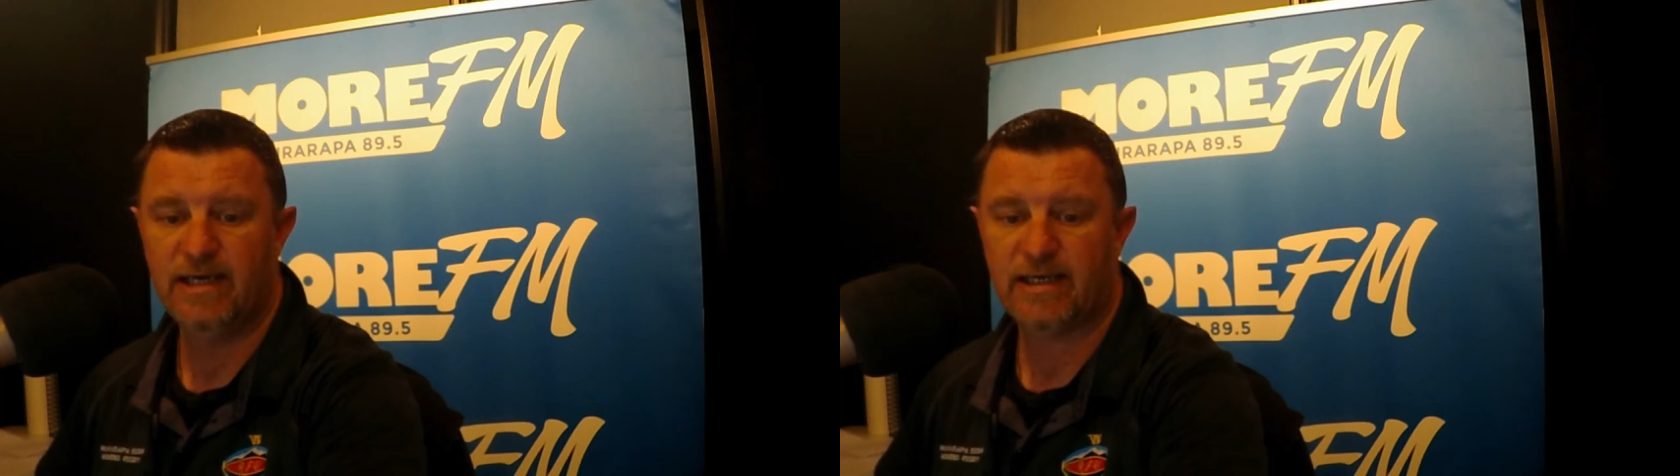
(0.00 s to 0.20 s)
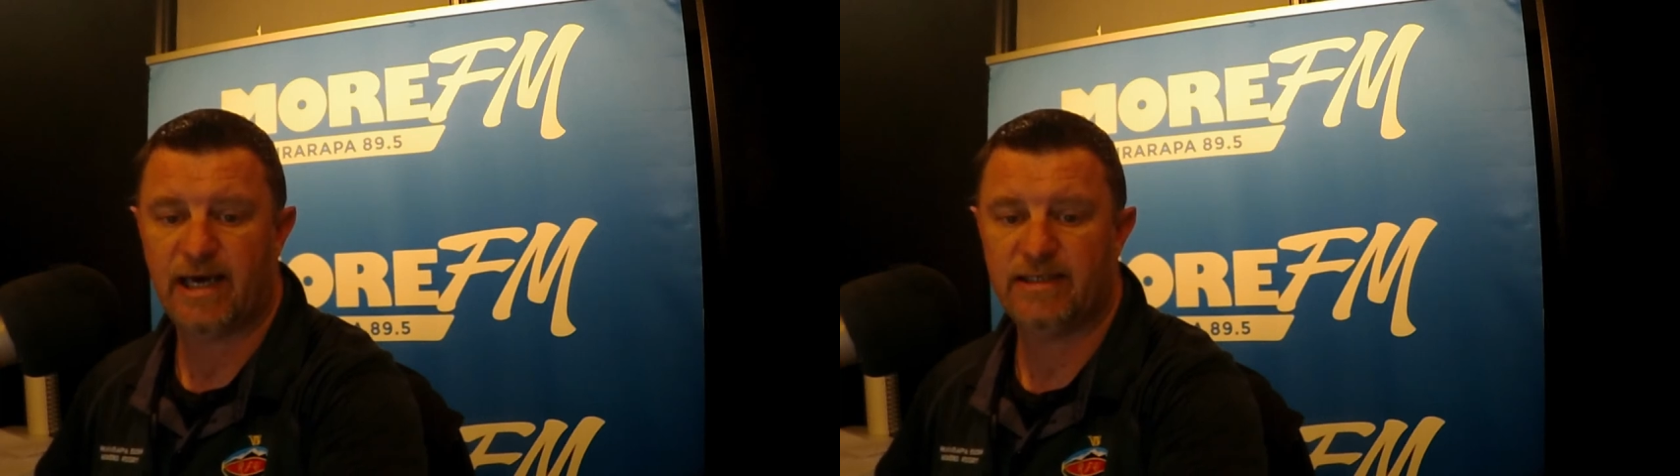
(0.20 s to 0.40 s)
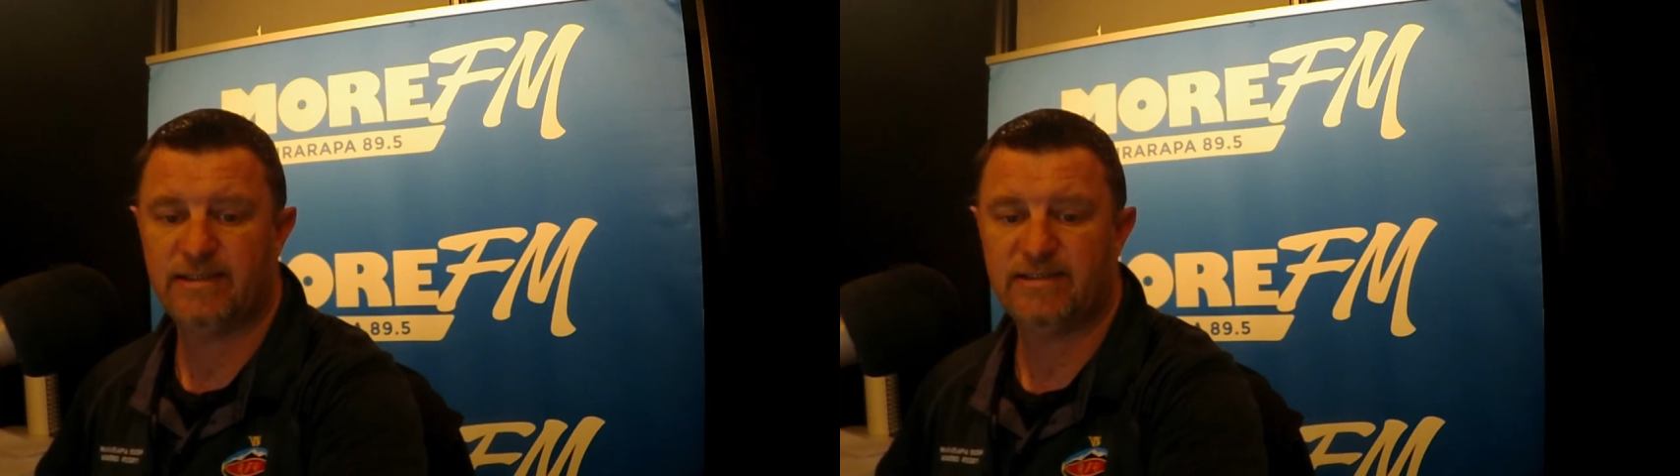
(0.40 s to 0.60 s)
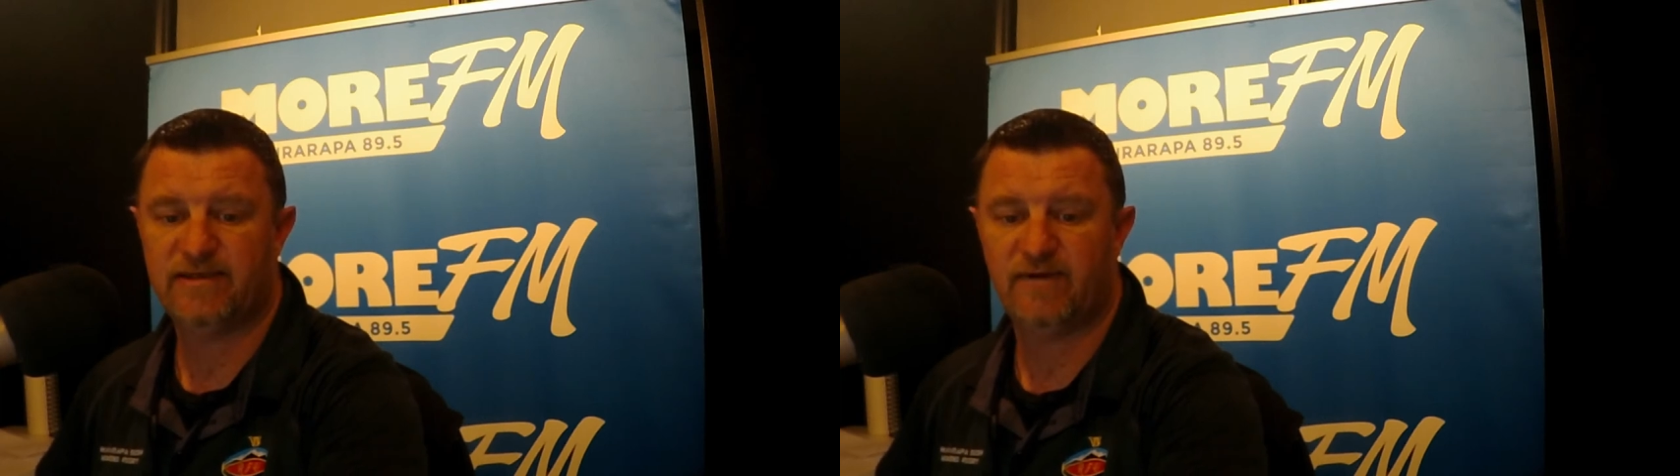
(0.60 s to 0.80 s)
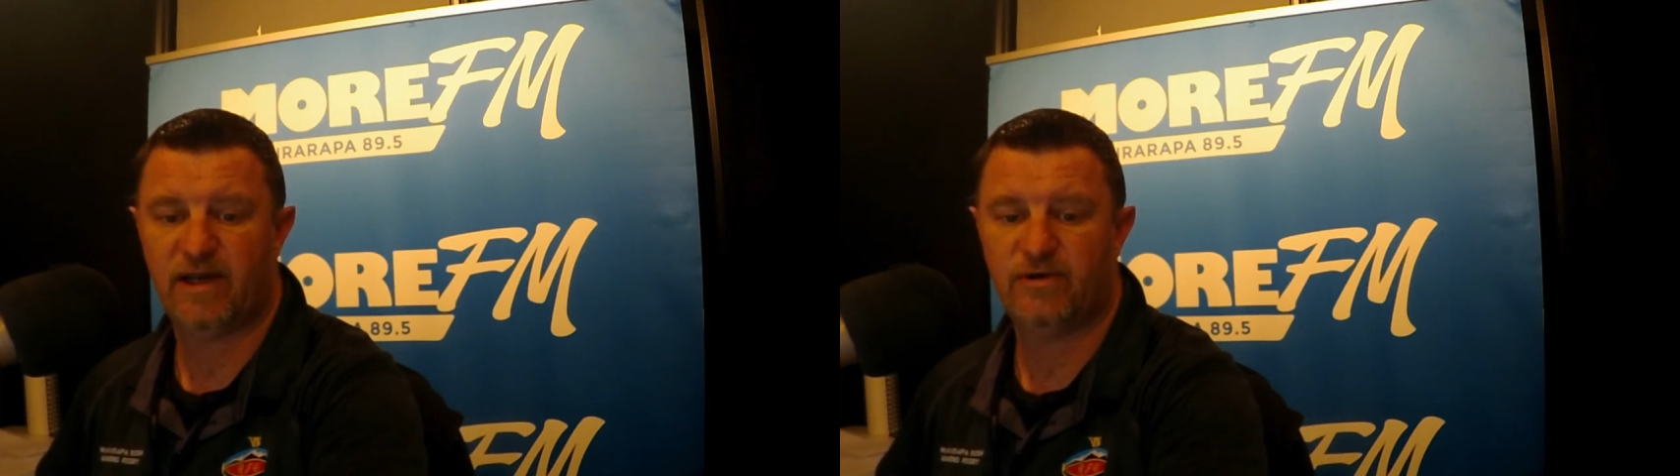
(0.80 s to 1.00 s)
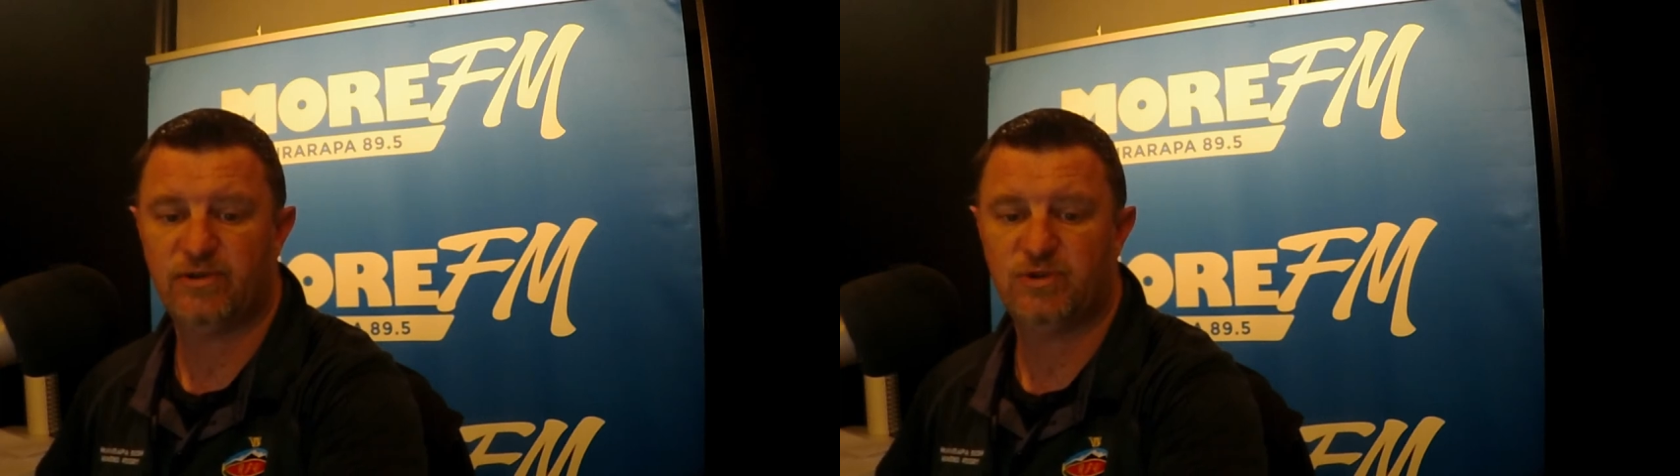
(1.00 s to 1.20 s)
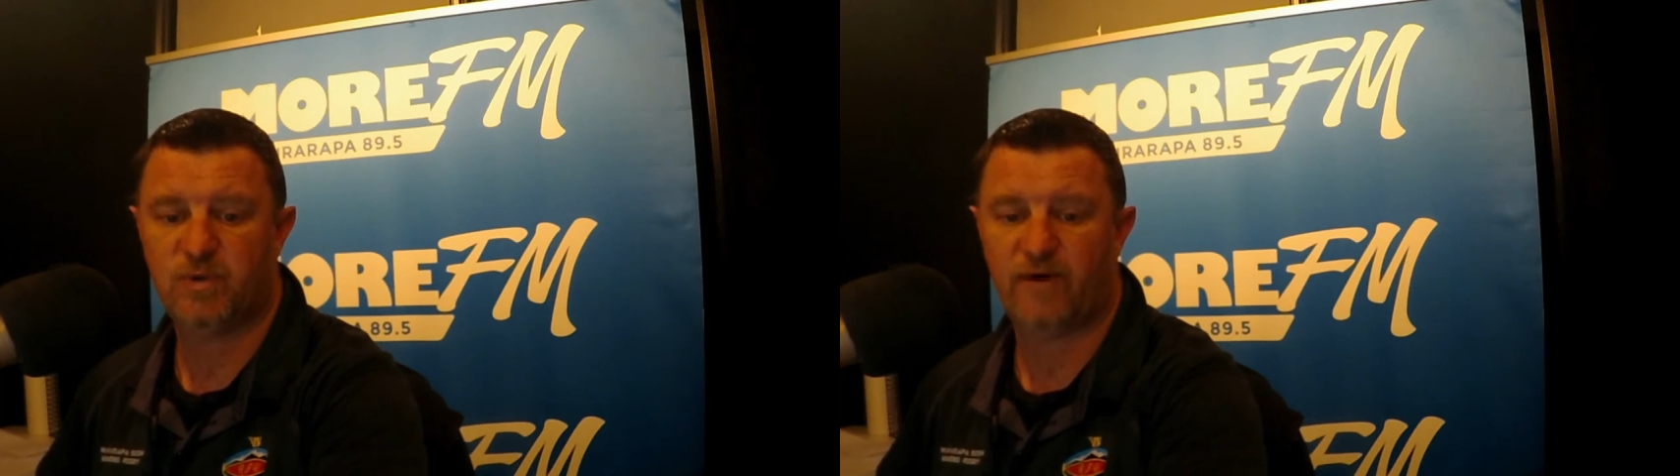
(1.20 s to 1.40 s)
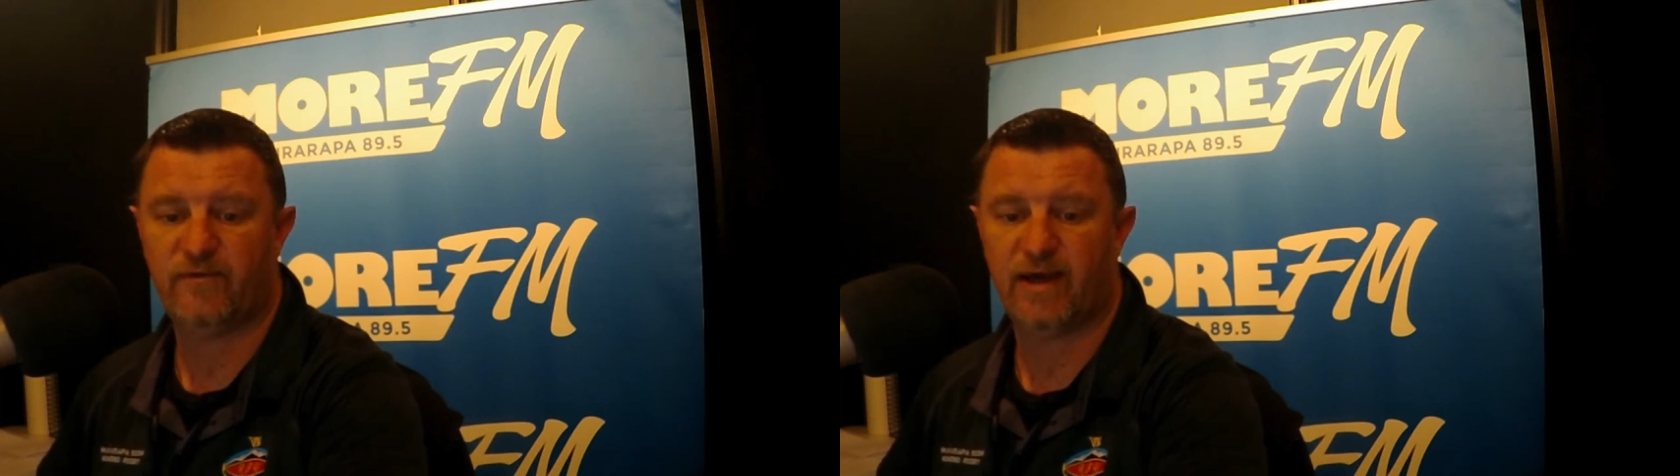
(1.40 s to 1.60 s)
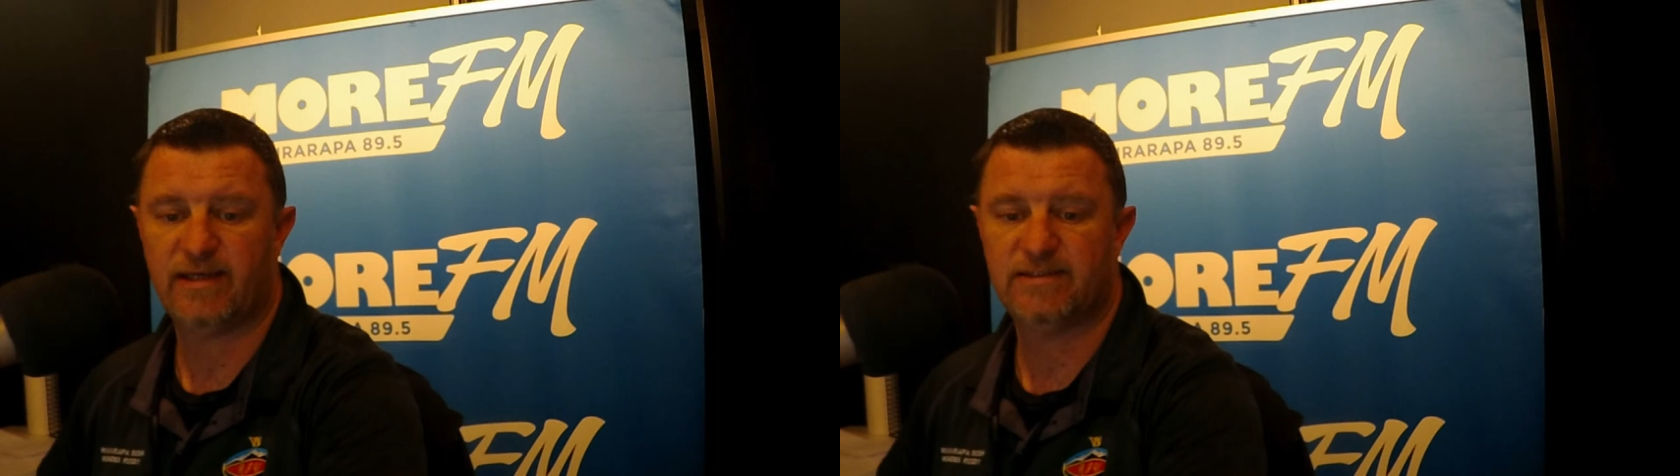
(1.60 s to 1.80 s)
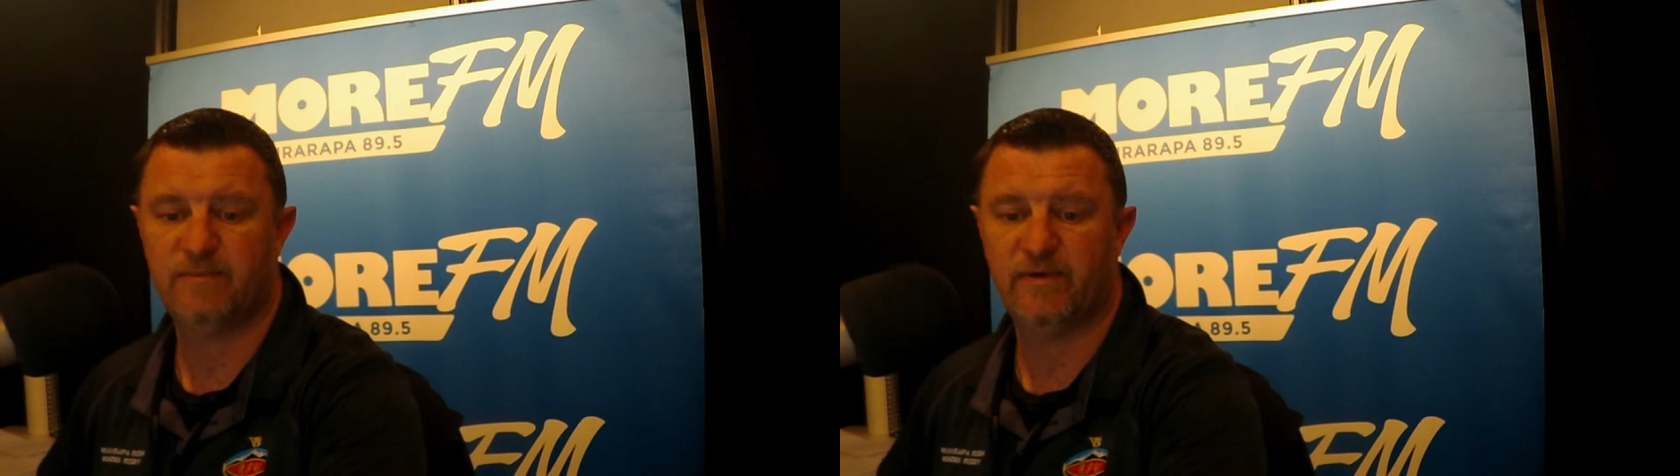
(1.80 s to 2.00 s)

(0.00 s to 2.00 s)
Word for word: Carterton 712,000